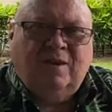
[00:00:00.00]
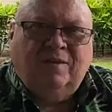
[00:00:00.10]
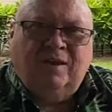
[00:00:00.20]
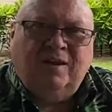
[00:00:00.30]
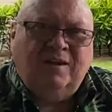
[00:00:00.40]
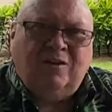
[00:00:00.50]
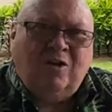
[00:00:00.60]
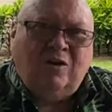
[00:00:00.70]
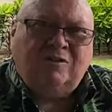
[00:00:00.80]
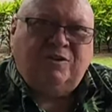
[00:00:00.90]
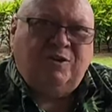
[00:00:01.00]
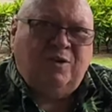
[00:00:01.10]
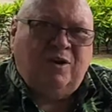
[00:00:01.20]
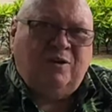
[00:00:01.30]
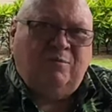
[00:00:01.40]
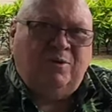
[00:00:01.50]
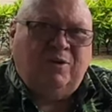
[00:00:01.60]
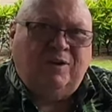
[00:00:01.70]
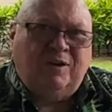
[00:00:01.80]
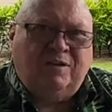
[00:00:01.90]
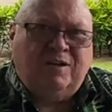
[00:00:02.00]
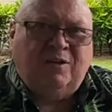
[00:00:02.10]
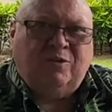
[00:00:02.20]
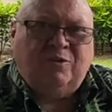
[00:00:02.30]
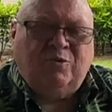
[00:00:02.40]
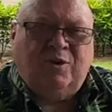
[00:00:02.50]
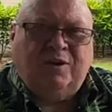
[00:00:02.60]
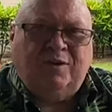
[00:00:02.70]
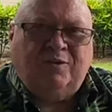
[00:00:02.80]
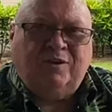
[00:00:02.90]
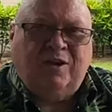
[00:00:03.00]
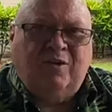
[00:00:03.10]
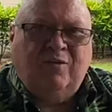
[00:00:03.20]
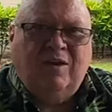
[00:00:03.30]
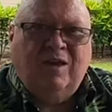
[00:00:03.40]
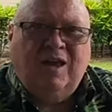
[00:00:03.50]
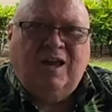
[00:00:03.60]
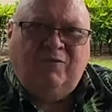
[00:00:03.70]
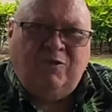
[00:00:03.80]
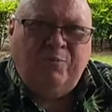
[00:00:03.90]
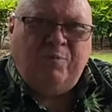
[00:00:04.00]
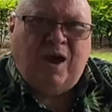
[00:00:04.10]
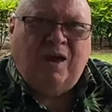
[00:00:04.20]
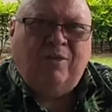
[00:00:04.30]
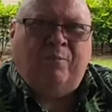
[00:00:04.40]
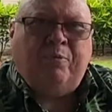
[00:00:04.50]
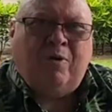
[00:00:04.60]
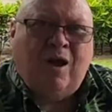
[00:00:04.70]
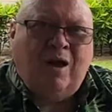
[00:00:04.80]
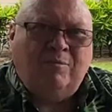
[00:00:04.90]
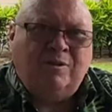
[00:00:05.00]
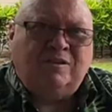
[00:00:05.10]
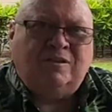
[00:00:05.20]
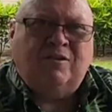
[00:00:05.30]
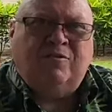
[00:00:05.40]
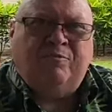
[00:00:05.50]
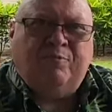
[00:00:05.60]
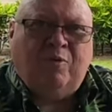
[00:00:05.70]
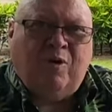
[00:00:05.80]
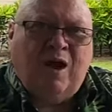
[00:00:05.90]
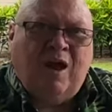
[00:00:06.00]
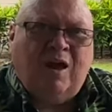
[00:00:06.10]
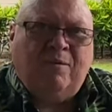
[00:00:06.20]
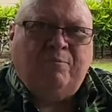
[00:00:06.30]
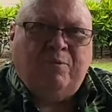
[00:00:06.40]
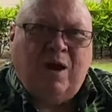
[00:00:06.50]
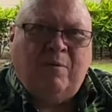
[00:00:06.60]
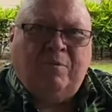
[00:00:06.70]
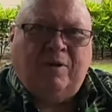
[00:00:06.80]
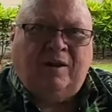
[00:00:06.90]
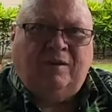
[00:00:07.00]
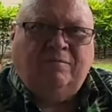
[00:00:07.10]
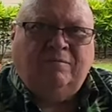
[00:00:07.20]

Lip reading: They didn't cost $200 million 10 or 20 years ago. If you buy the primest of prime property,